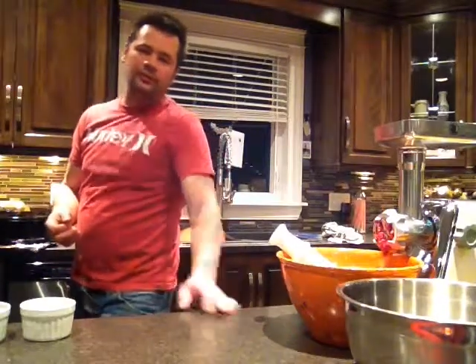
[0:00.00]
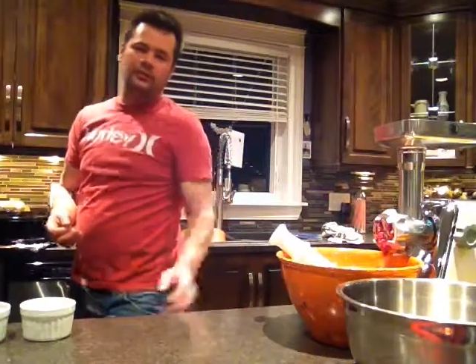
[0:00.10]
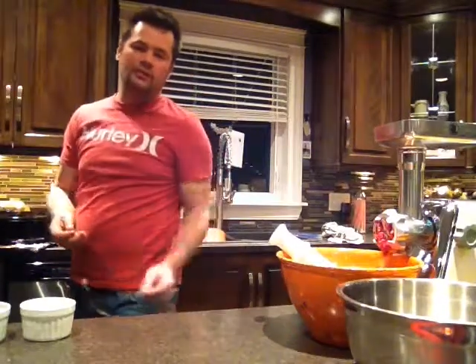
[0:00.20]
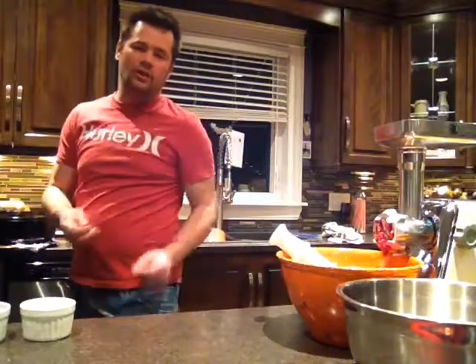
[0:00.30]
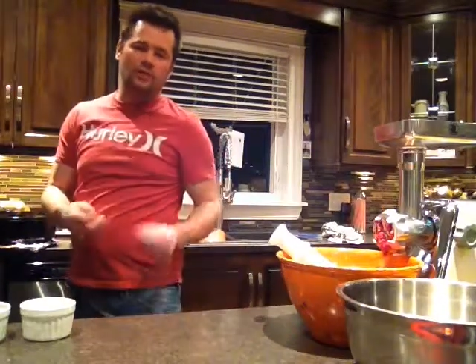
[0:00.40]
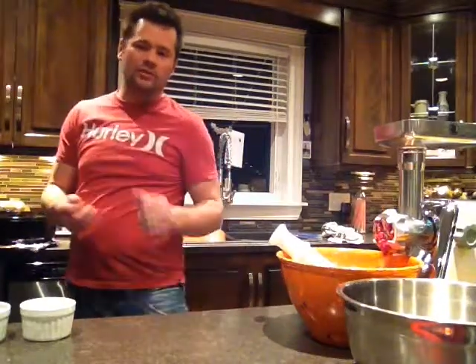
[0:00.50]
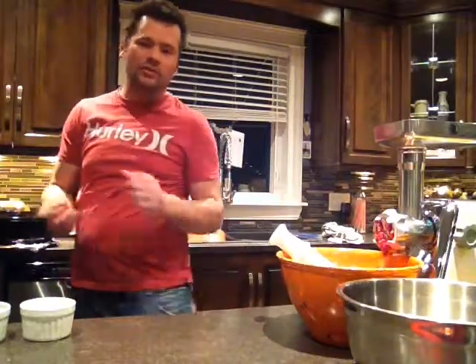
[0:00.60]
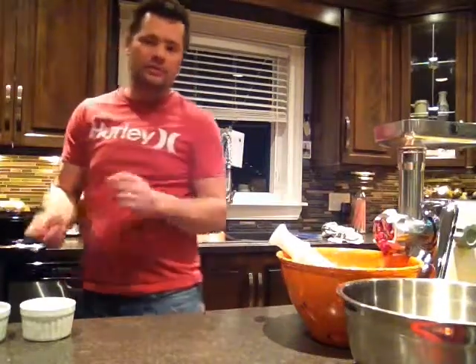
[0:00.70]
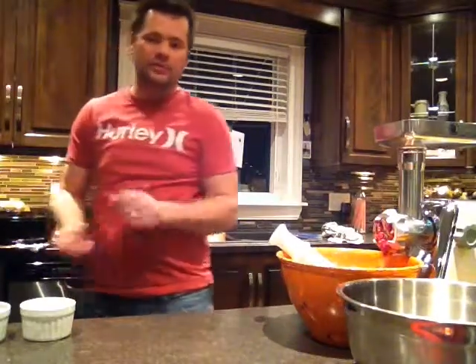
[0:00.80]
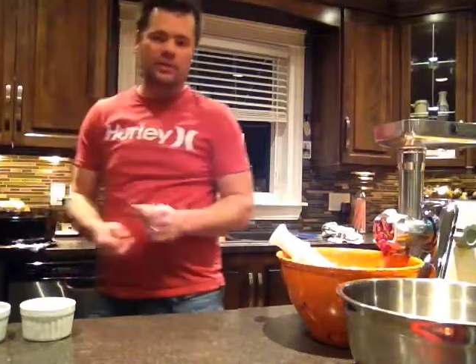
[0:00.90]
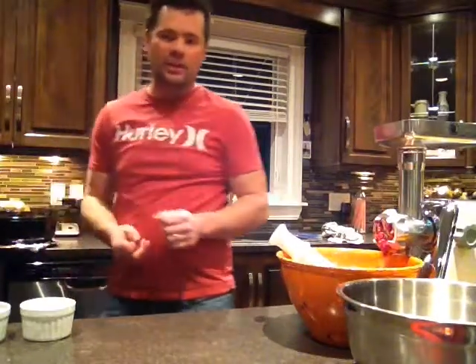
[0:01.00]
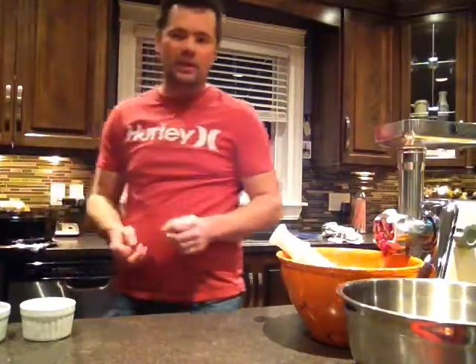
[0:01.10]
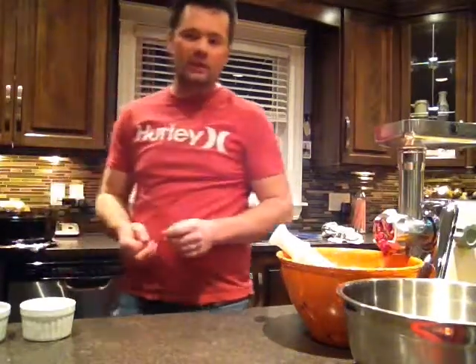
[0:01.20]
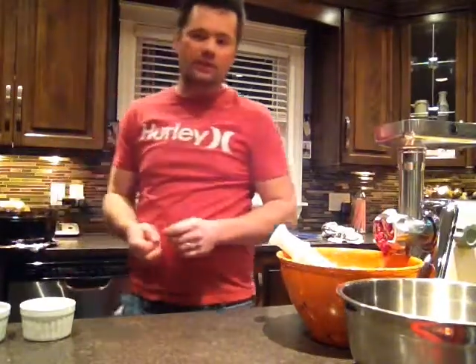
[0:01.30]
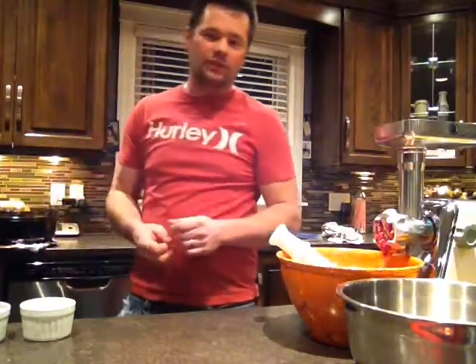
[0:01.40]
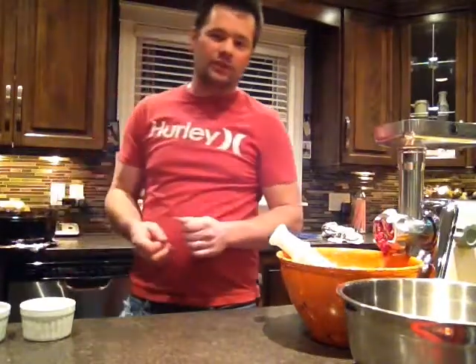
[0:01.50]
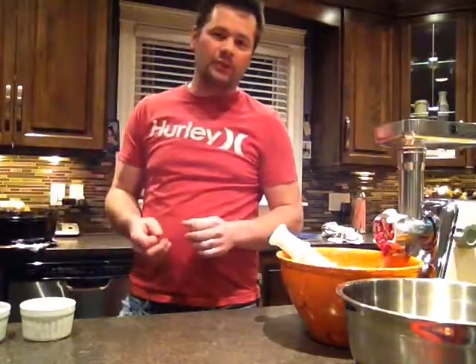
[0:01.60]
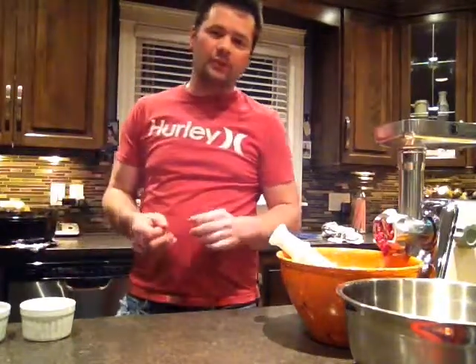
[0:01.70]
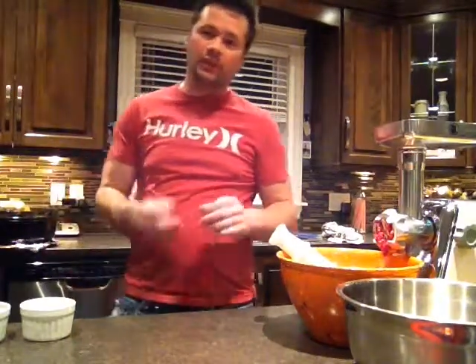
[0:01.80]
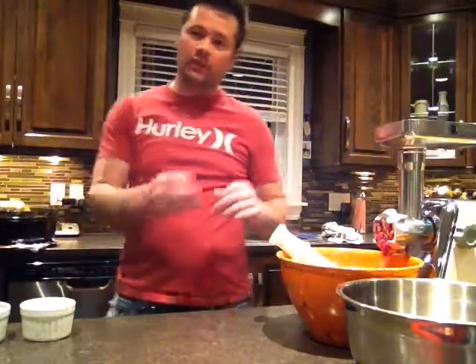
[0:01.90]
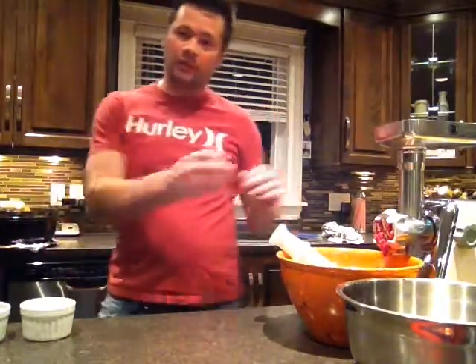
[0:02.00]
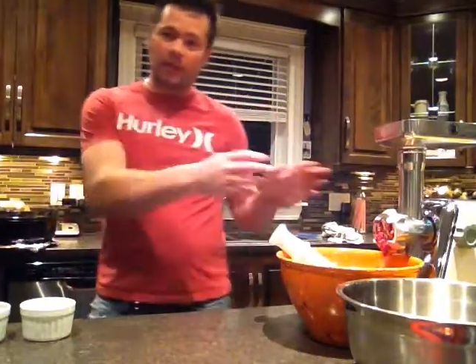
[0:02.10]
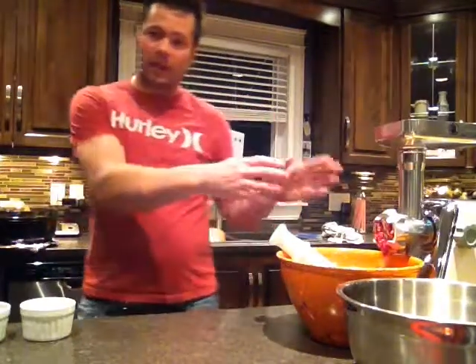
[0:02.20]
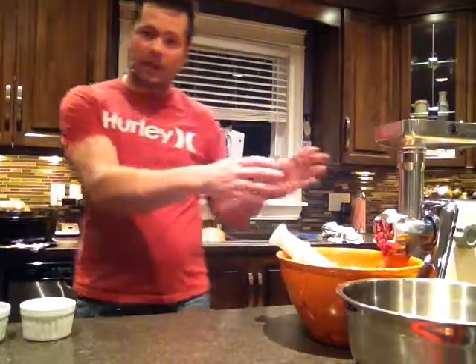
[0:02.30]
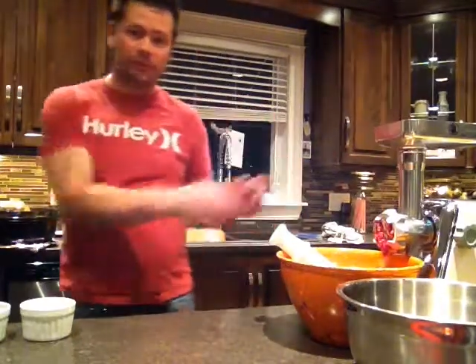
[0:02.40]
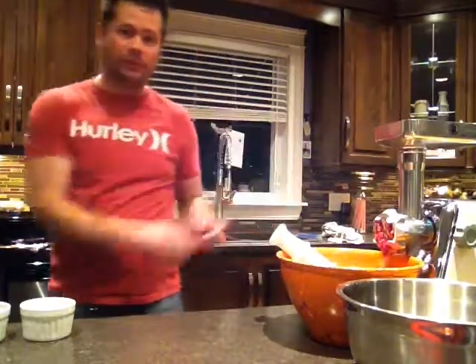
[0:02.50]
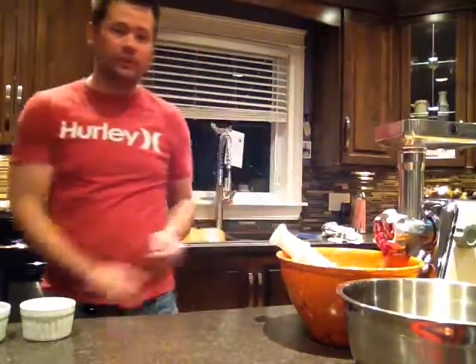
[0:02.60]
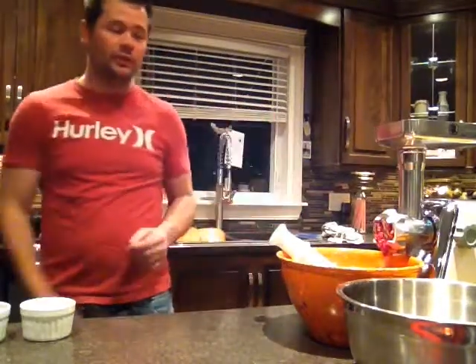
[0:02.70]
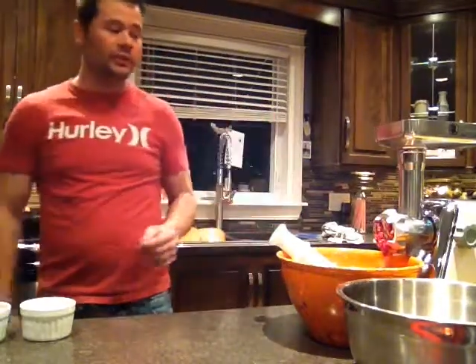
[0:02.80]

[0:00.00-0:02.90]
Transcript: slimy stuff, the scaly stuff that might clog up